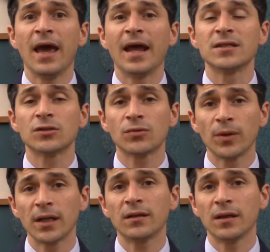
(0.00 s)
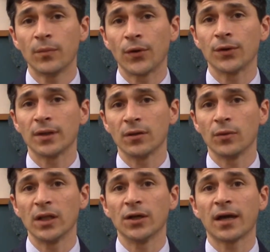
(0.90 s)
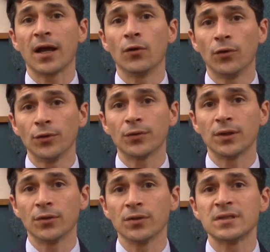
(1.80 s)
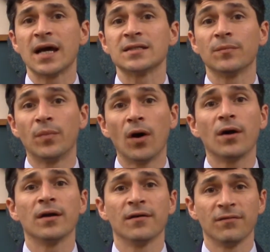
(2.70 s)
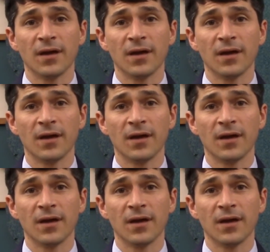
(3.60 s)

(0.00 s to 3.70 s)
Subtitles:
And it's critically important that we look at older adults as a part of